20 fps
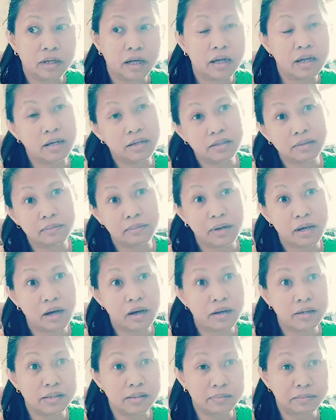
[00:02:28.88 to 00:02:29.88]
I asked my
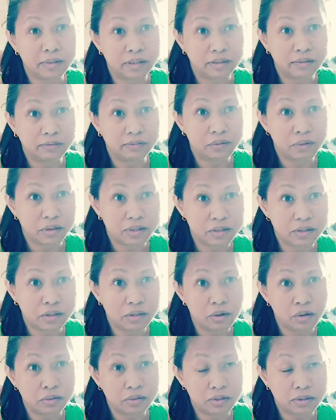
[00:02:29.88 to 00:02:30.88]
husband for us to
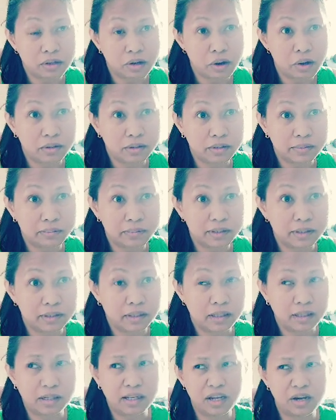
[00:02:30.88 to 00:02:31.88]
go to the
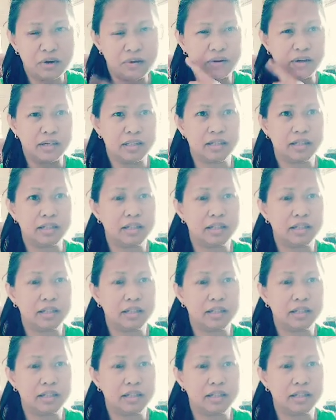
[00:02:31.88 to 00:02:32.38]
hospital near us.